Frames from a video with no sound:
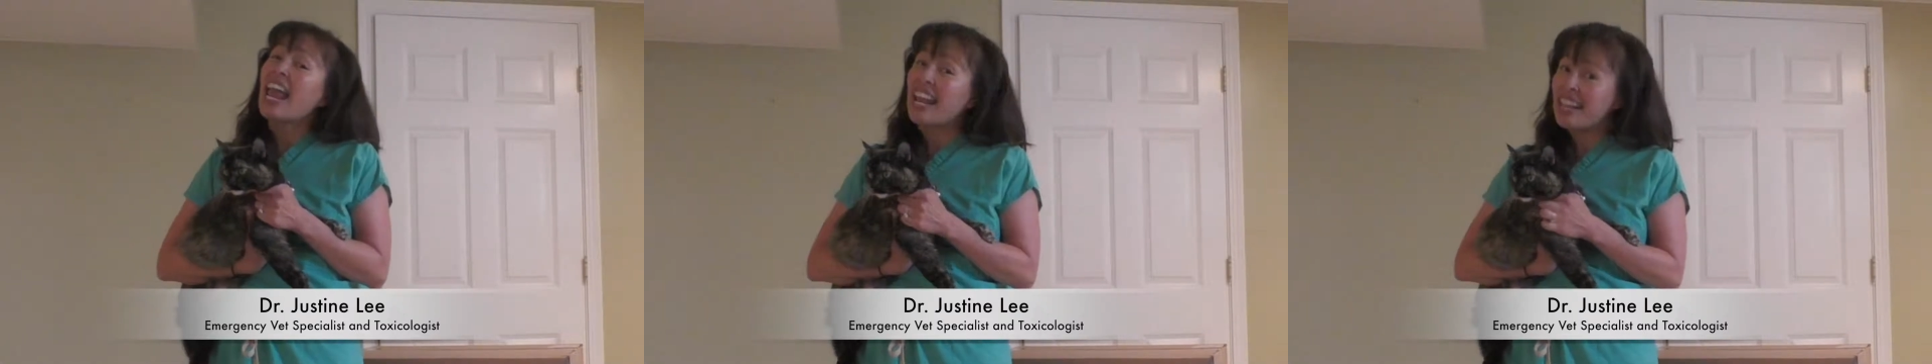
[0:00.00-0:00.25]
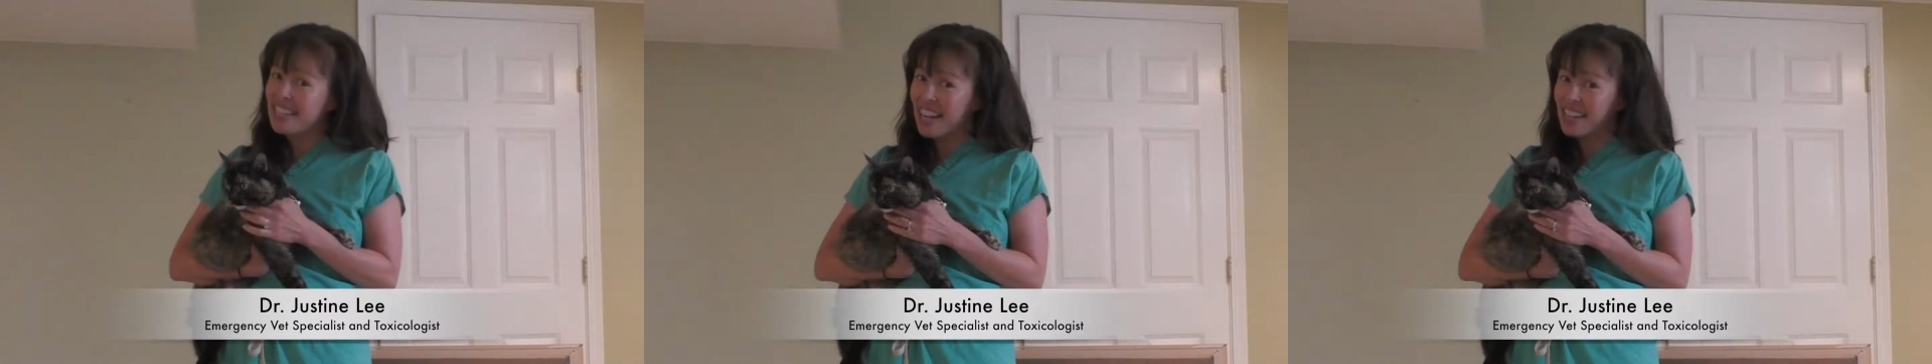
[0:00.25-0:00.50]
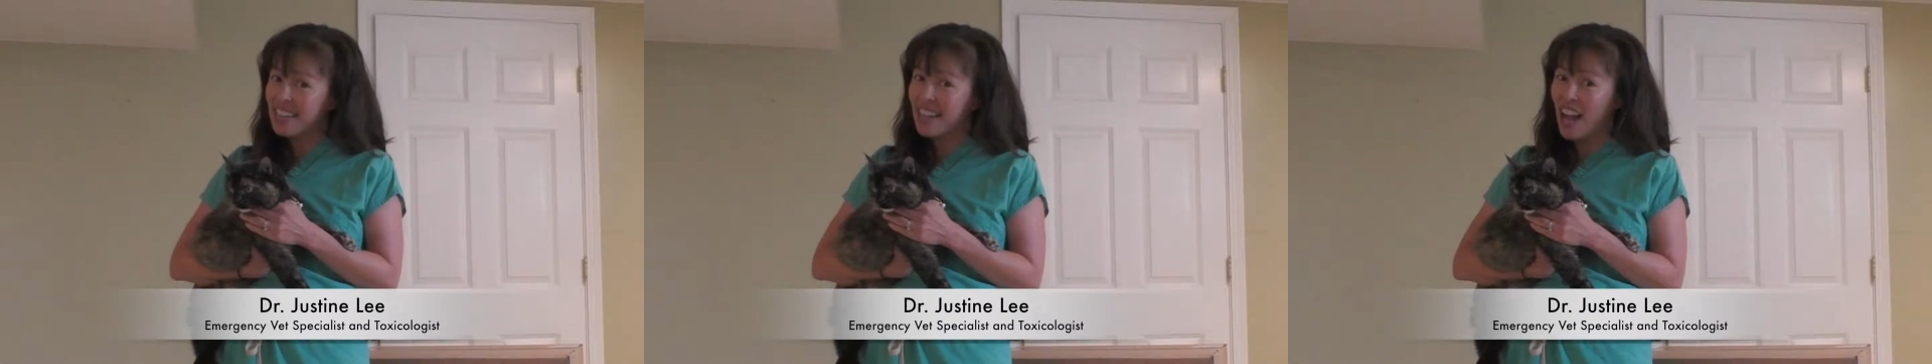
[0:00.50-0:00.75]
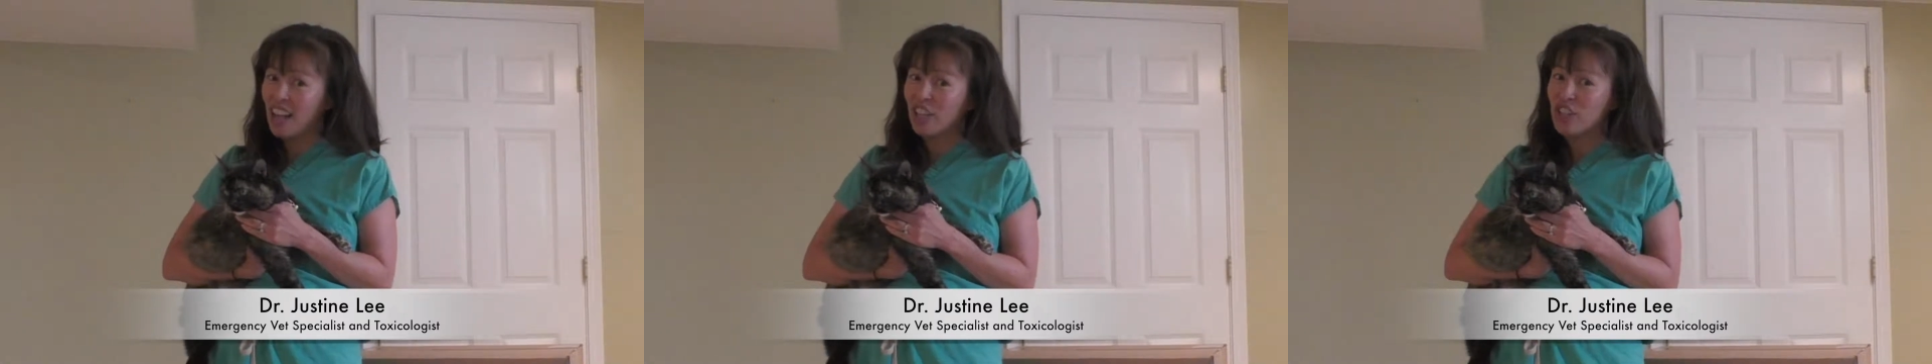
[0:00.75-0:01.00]
and
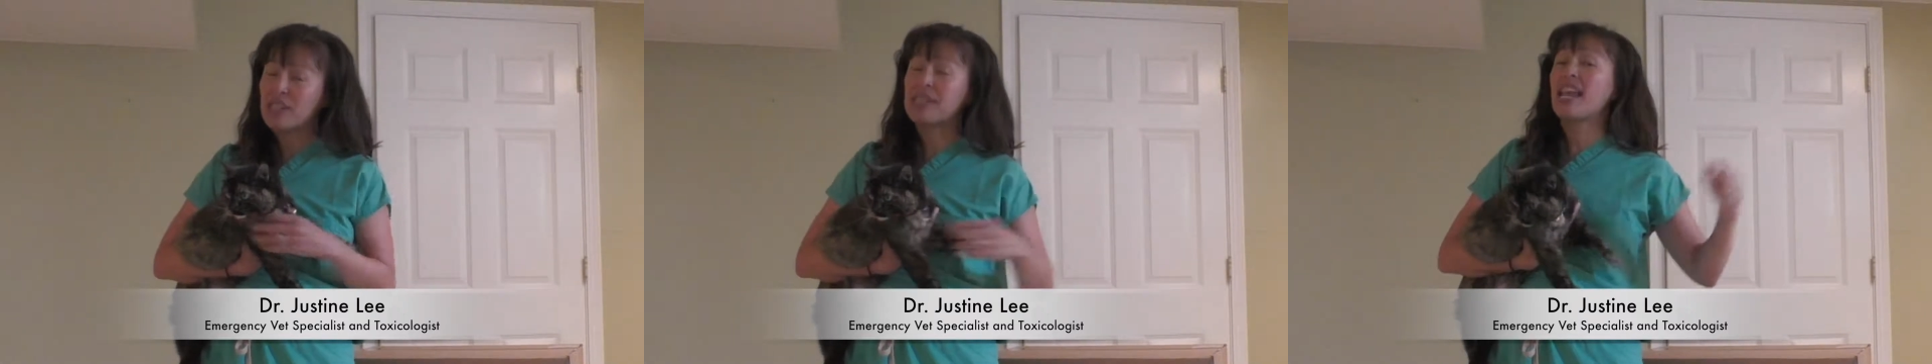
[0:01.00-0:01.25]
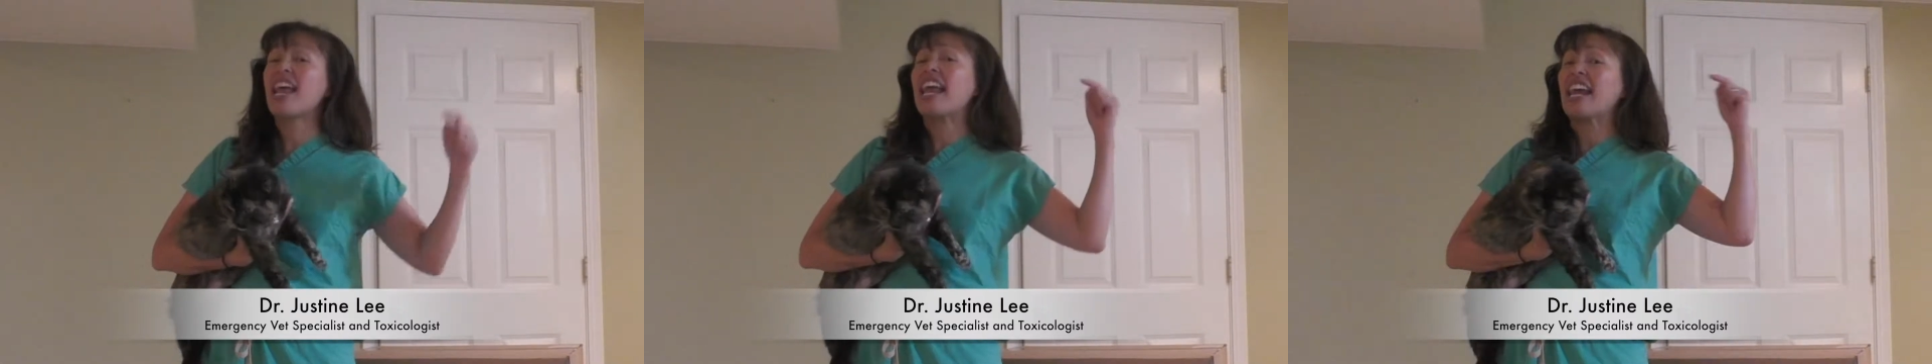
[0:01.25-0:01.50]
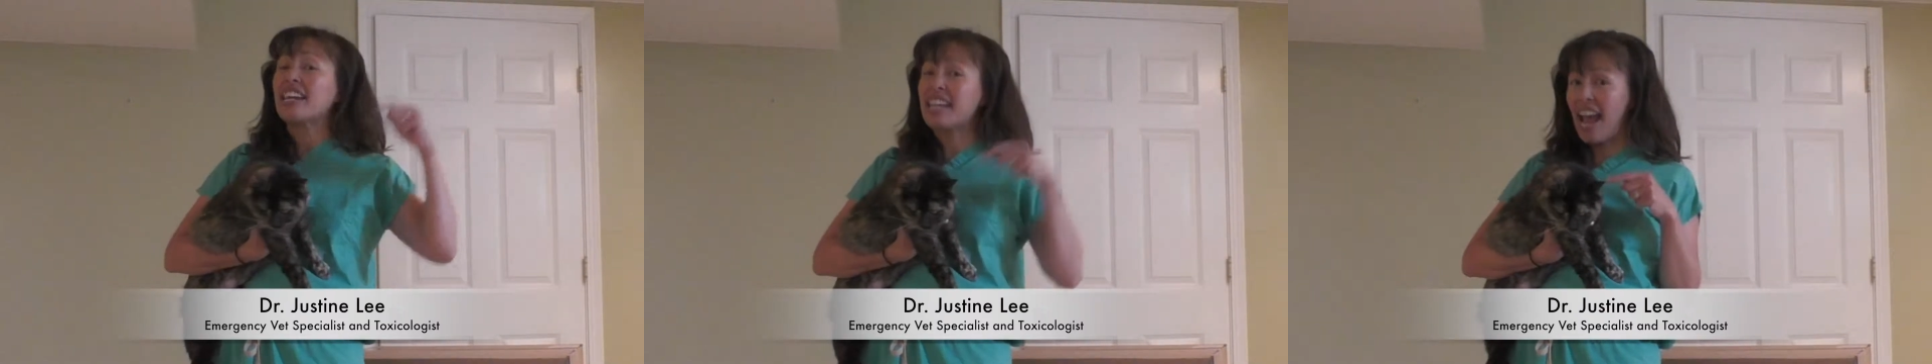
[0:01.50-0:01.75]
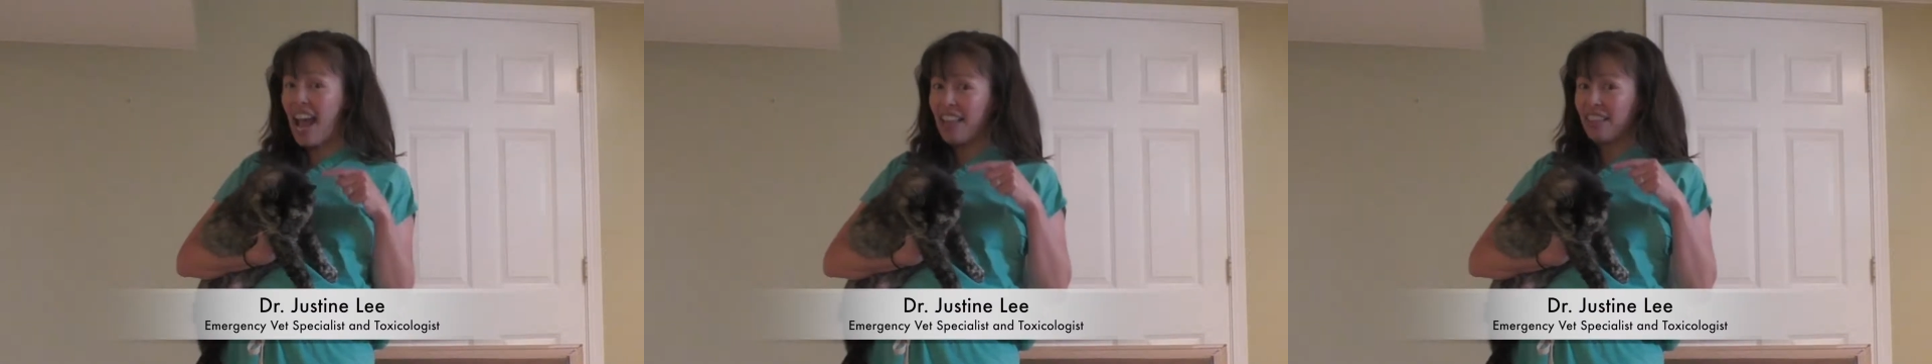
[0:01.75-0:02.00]
toxicologist and
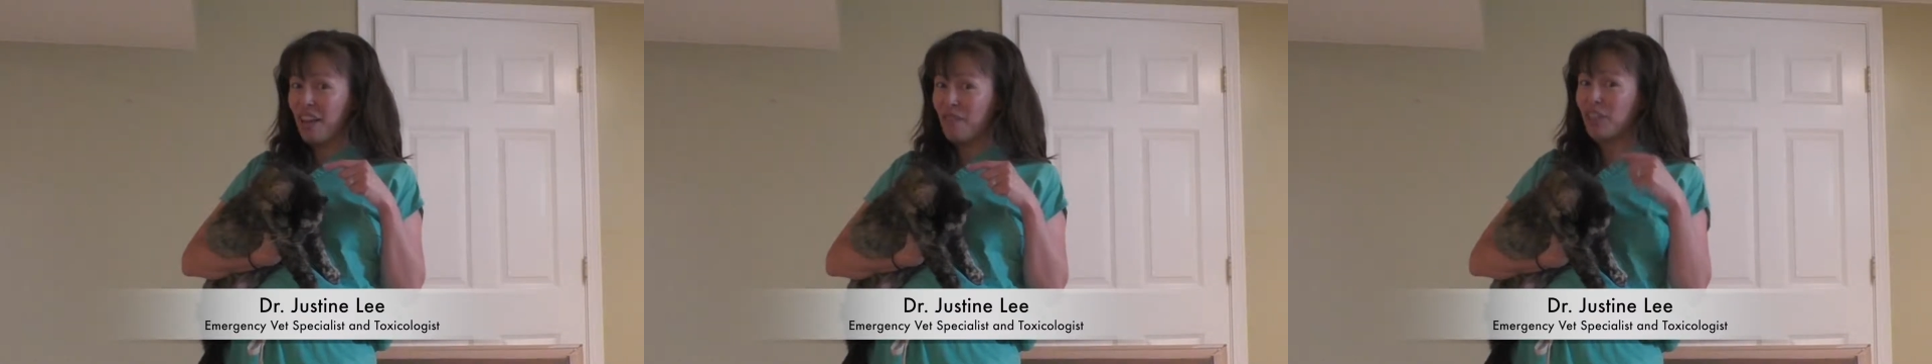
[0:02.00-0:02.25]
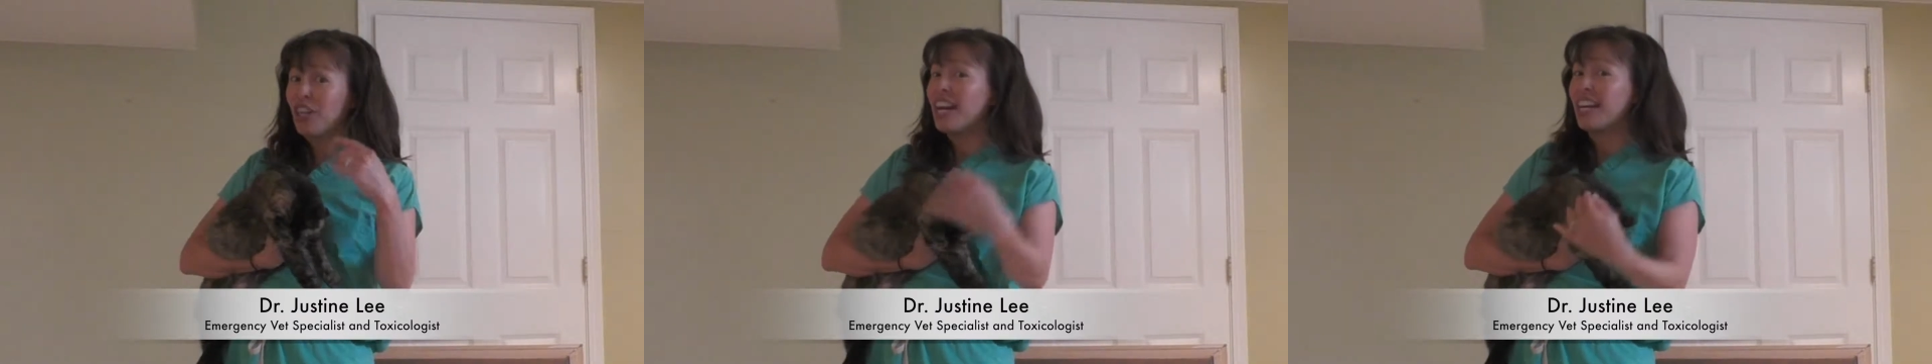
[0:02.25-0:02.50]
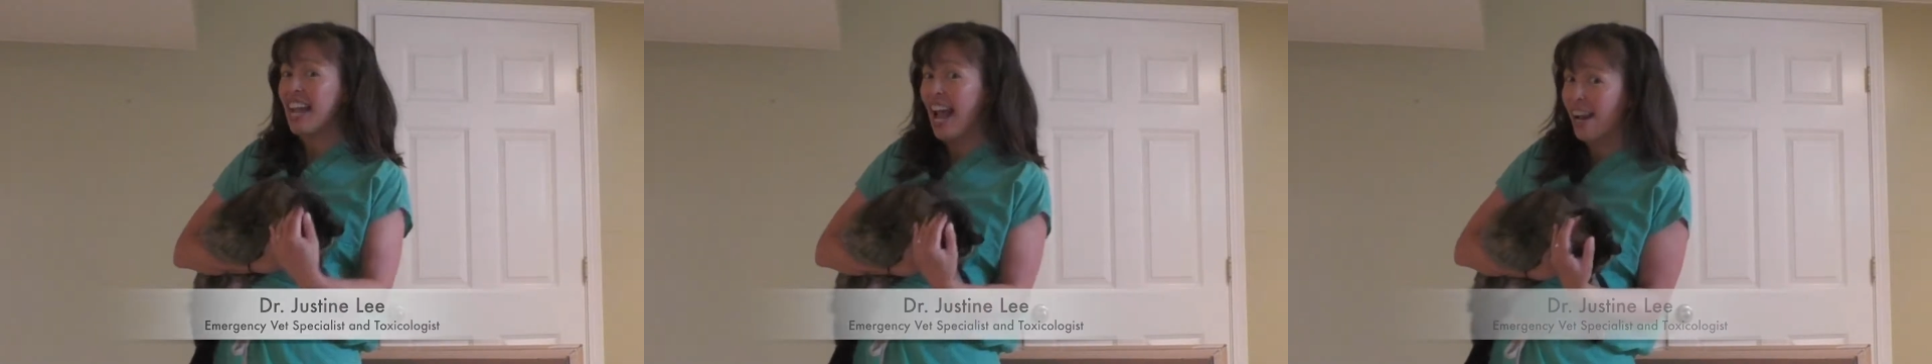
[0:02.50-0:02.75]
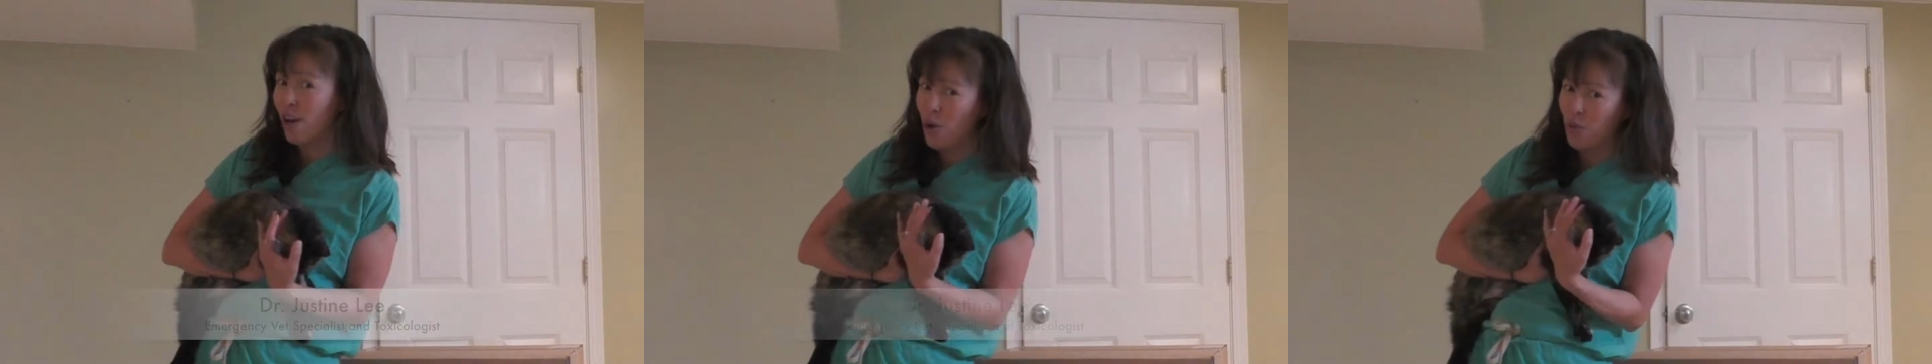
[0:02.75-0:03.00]
cat lover and cat